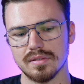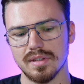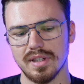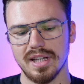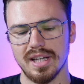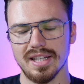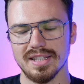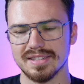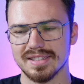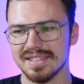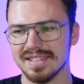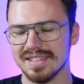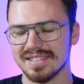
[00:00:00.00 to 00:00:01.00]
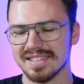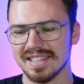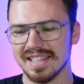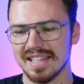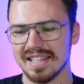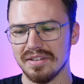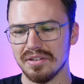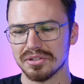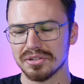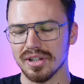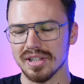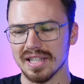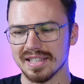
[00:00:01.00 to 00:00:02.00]
Uh, it's it's uh, never
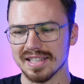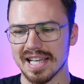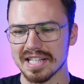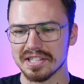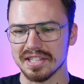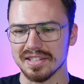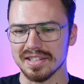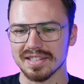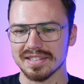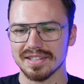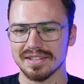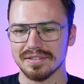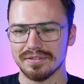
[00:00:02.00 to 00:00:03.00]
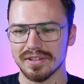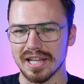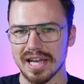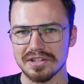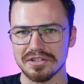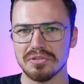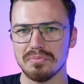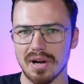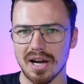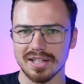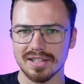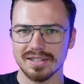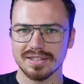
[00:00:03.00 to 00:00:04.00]
saw it like that actually. Like the financial
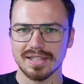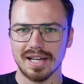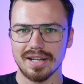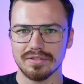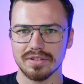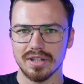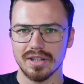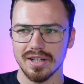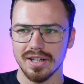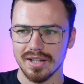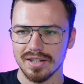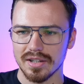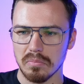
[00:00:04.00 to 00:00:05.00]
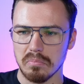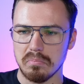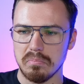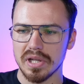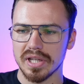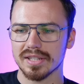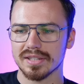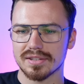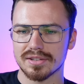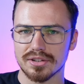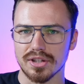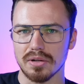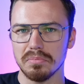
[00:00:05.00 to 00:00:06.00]
market is kind of the the biggest
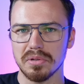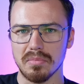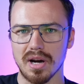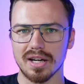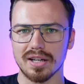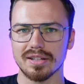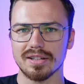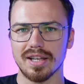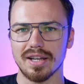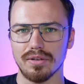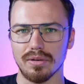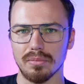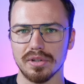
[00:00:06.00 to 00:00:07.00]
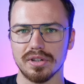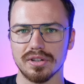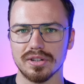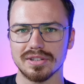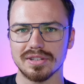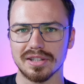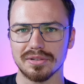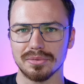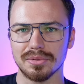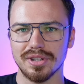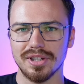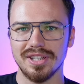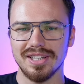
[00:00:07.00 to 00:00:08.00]
zombie market ever because like
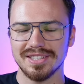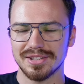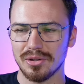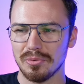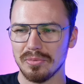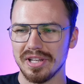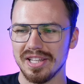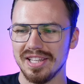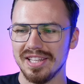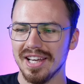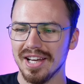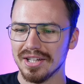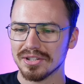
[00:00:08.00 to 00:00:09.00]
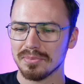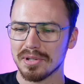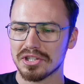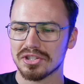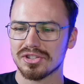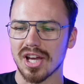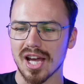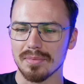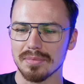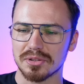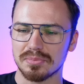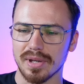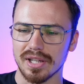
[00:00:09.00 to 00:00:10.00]
we, so many so much time
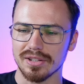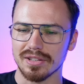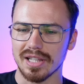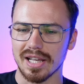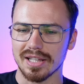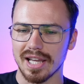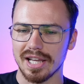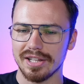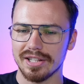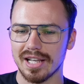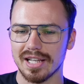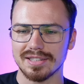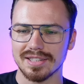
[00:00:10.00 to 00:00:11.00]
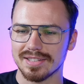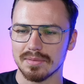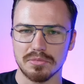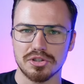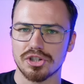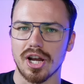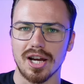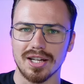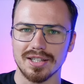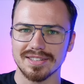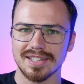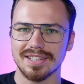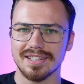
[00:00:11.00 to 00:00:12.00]
is spent on like analyzing some
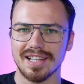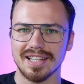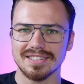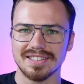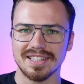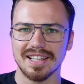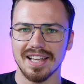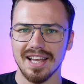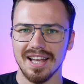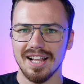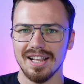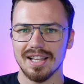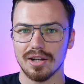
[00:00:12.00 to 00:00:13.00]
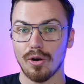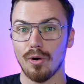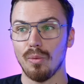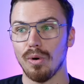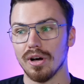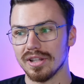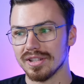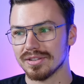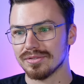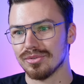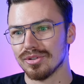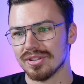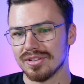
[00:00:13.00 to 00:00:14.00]
charts analyzing like oh what is
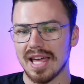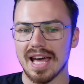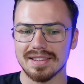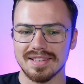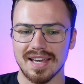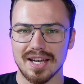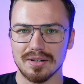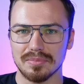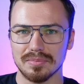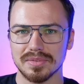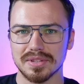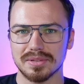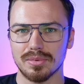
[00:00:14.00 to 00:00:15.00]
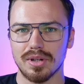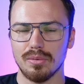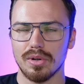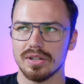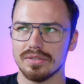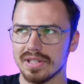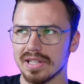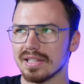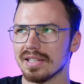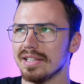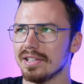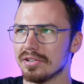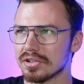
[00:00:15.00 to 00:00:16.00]
what that happens what what if like the
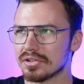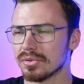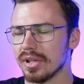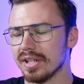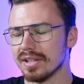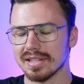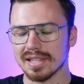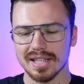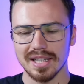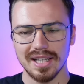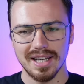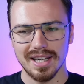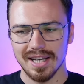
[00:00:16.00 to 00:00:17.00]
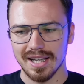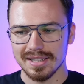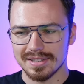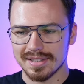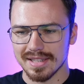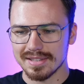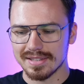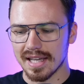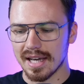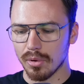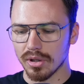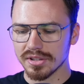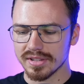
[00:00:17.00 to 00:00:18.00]
interest rate and like it's it's I
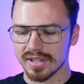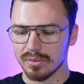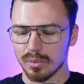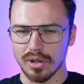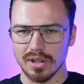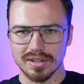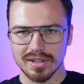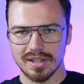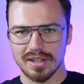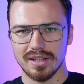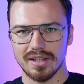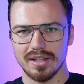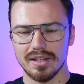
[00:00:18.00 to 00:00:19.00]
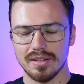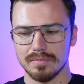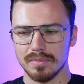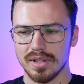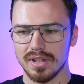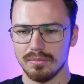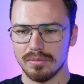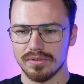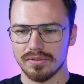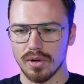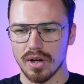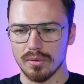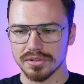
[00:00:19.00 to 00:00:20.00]
was in that world um, uh,
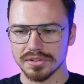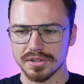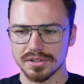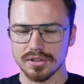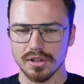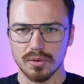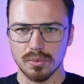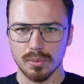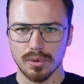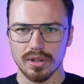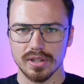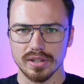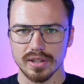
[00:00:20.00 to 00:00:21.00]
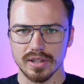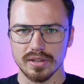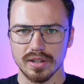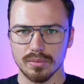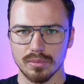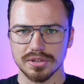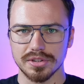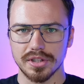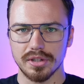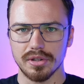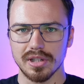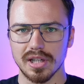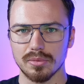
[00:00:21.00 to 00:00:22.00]
before I was in the stock world and, and, I was
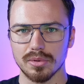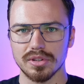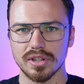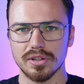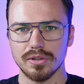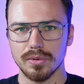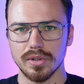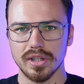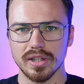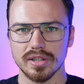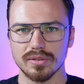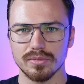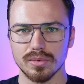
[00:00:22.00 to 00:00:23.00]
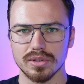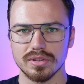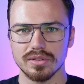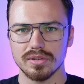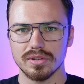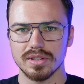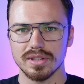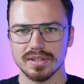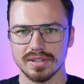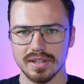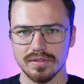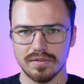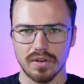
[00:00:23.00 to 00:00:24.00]
hearing like what they're doing and what this
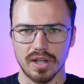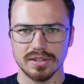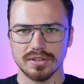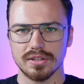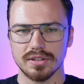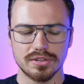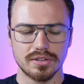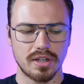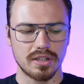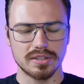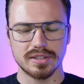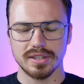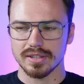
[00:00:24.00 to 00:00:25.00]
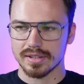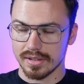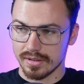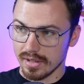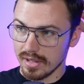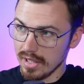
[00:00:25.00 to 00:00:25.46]
influence on the stocks is and